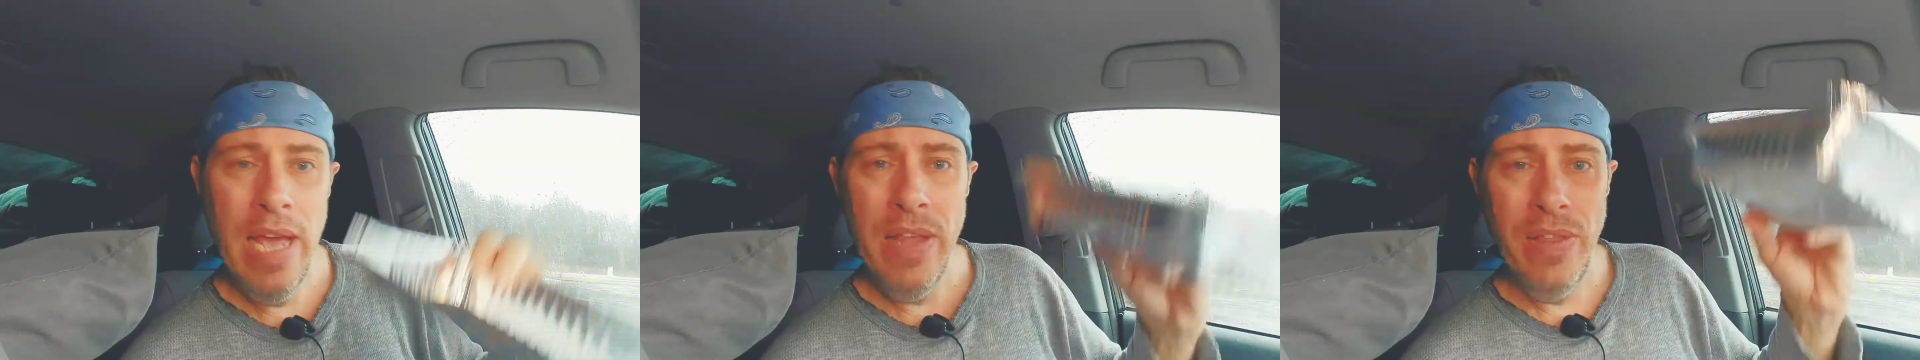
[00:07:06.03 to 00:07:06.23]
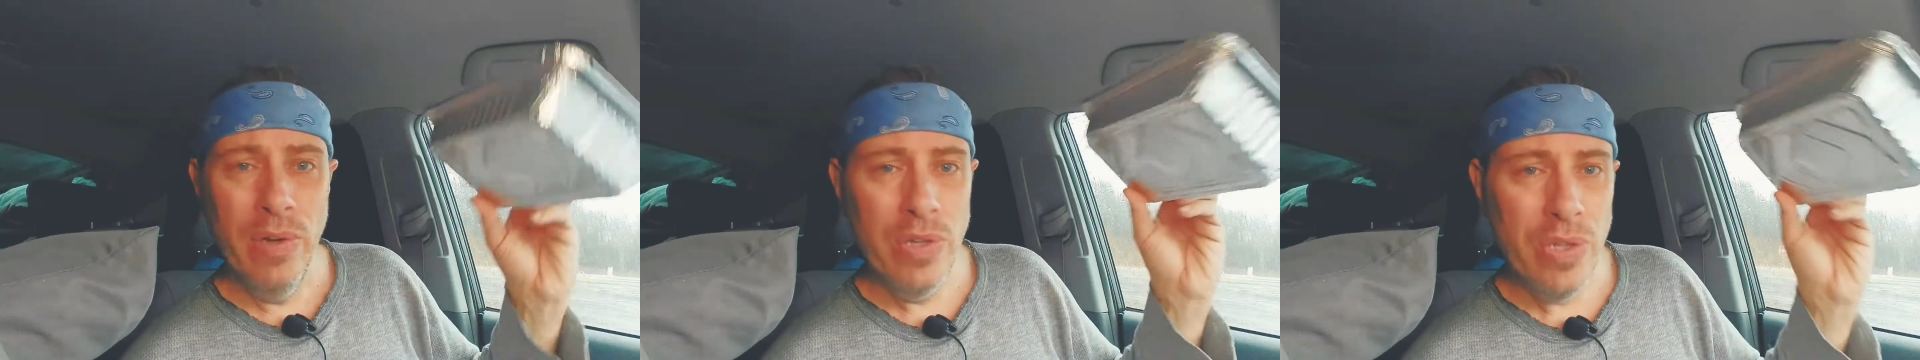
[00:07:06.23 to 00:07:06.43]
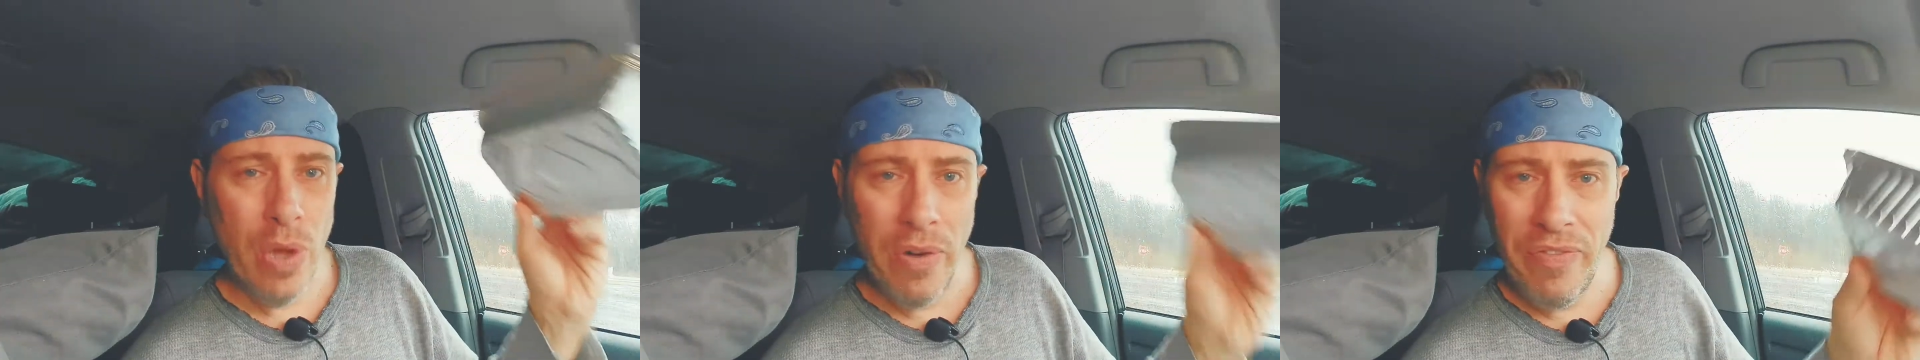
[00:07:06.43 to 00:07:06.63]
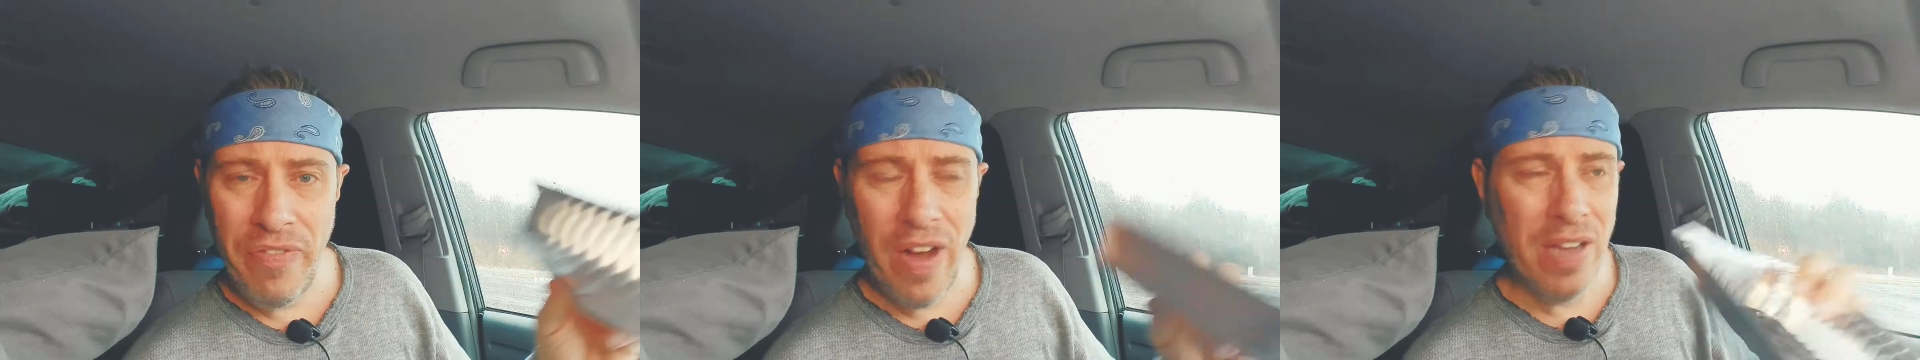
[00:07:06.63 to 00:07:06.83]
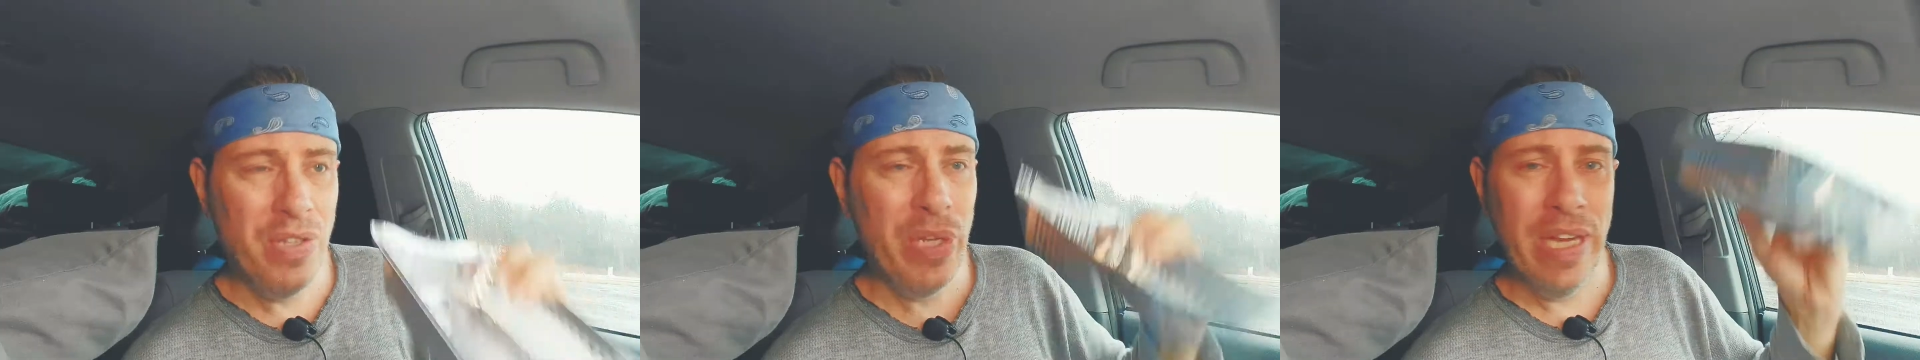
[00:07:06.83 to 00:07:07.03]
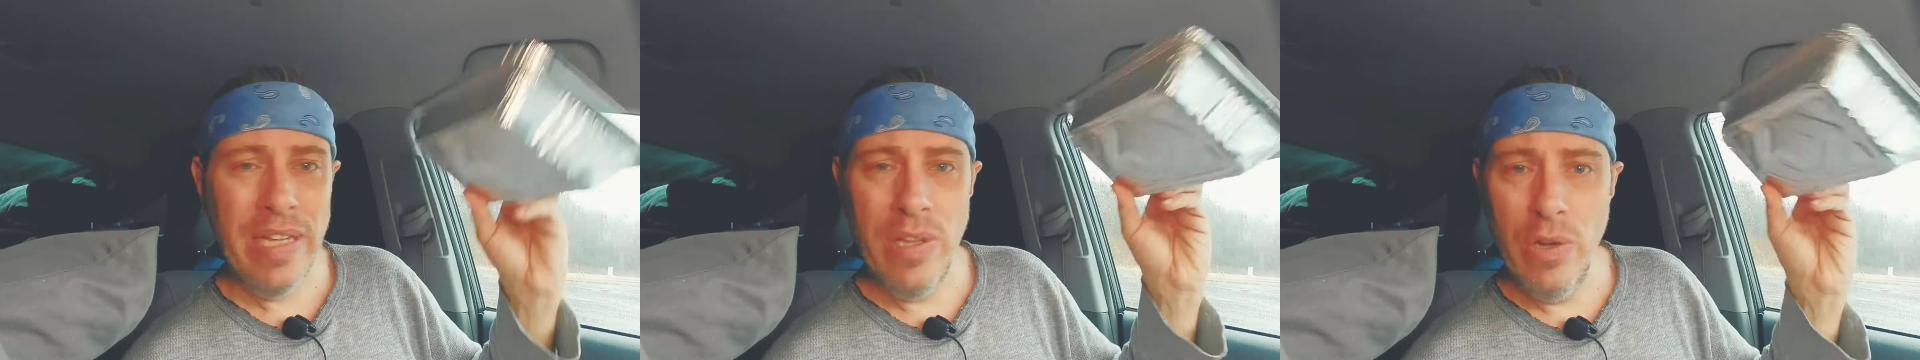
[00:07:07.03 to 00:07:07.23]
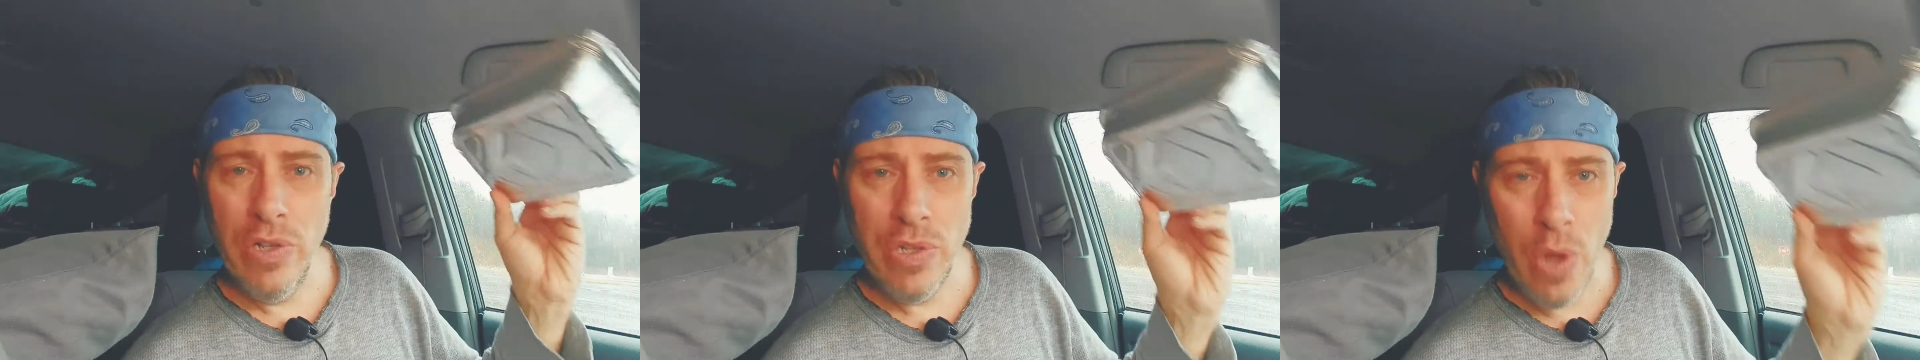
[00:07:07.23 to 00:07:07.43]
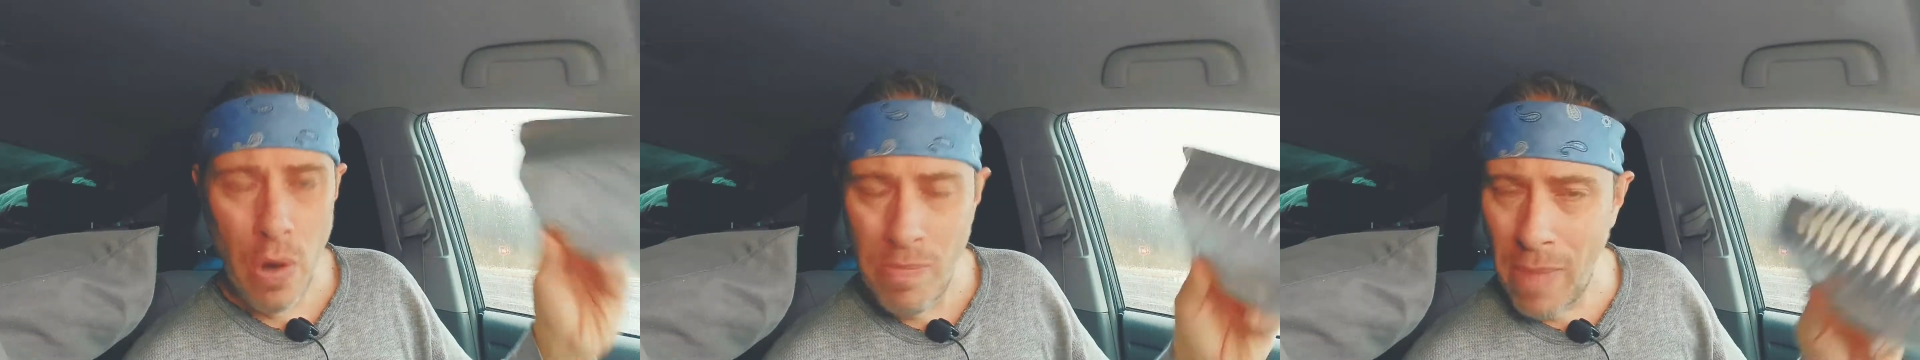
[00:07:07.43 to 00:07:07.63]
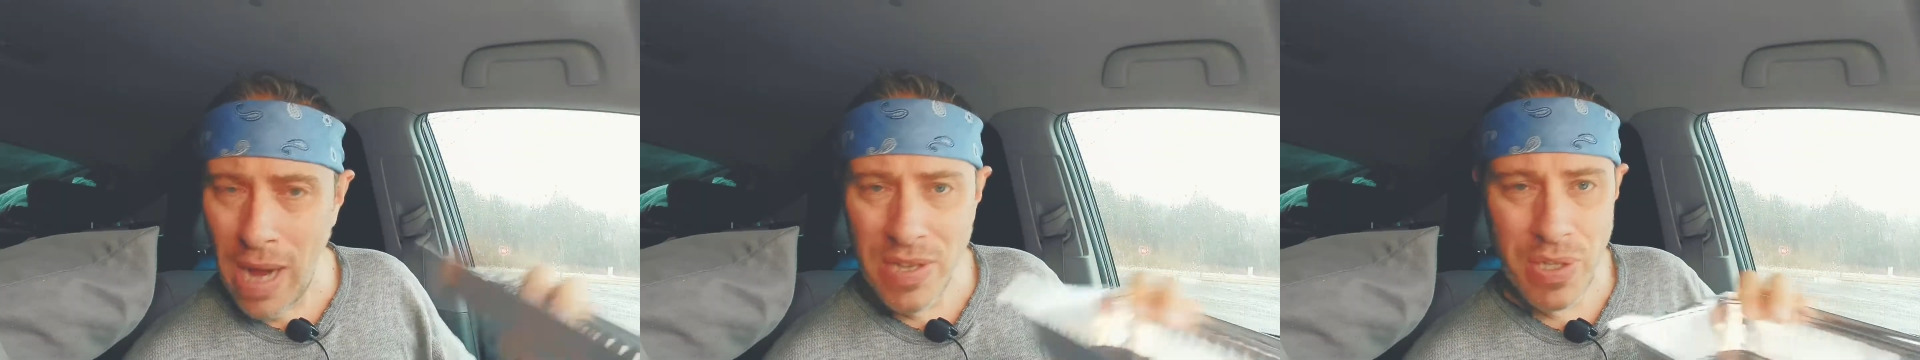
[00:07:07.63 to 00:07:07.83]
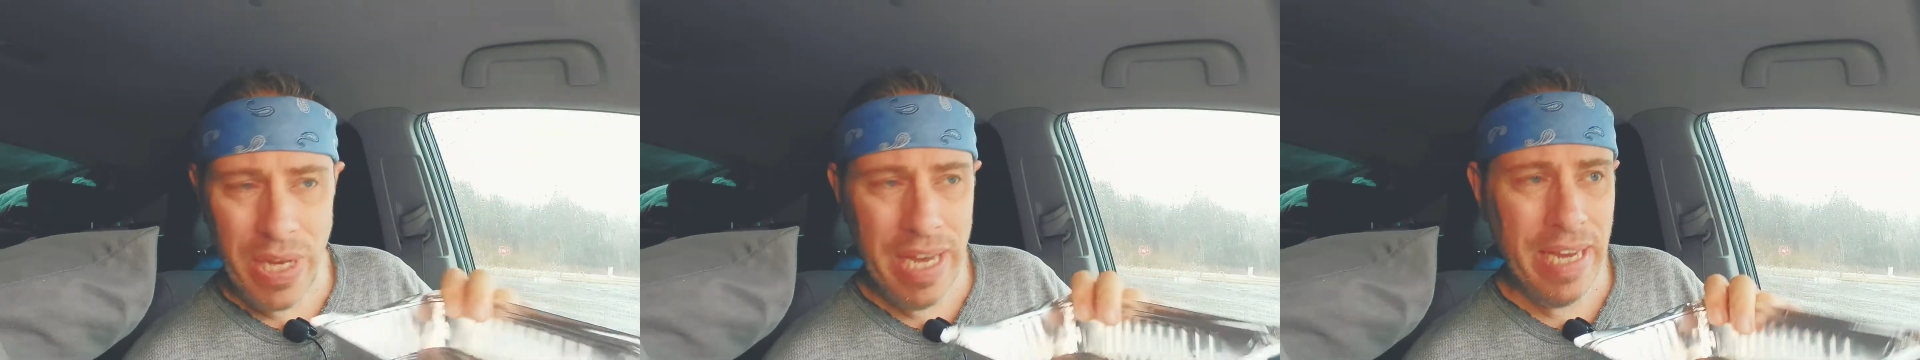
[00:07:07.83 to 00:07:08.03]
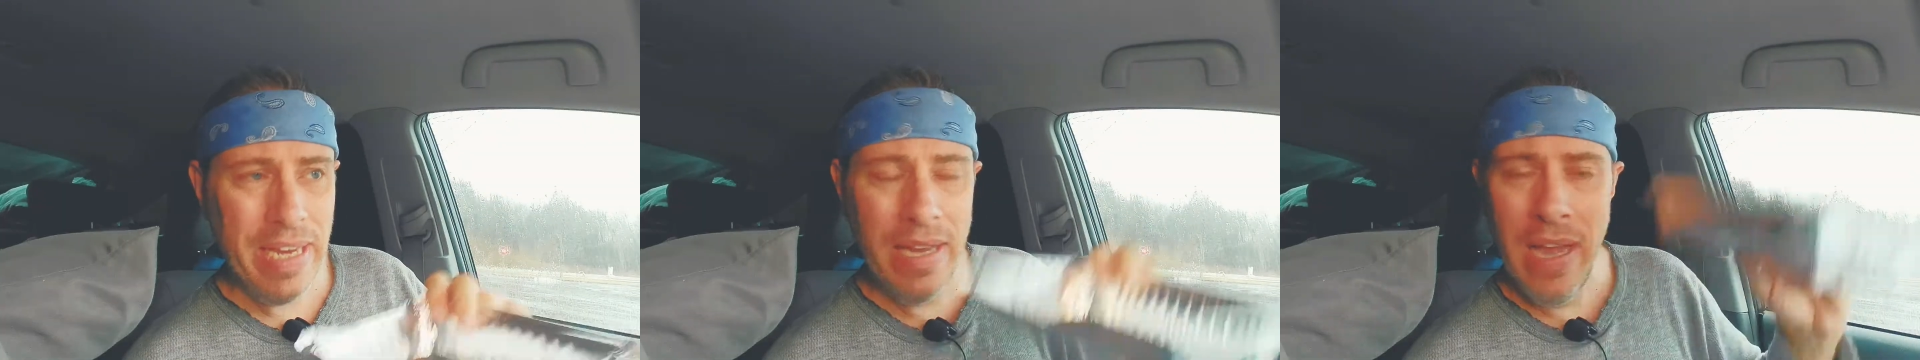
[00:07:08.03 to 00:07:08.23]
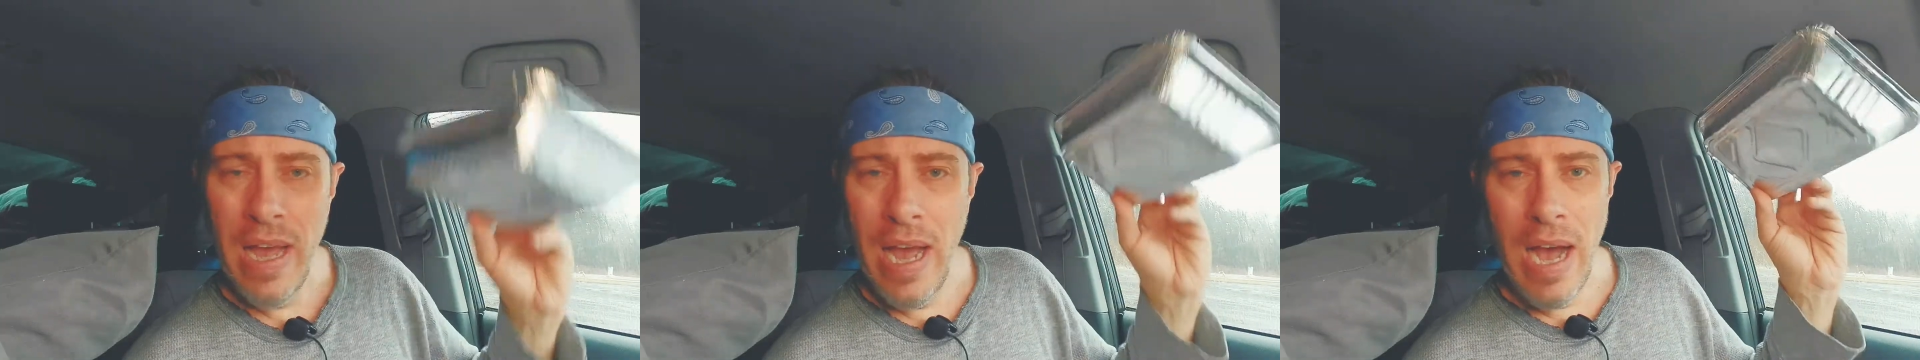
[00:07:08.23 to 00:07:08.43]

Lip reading: There's no fussing. There's no mussing.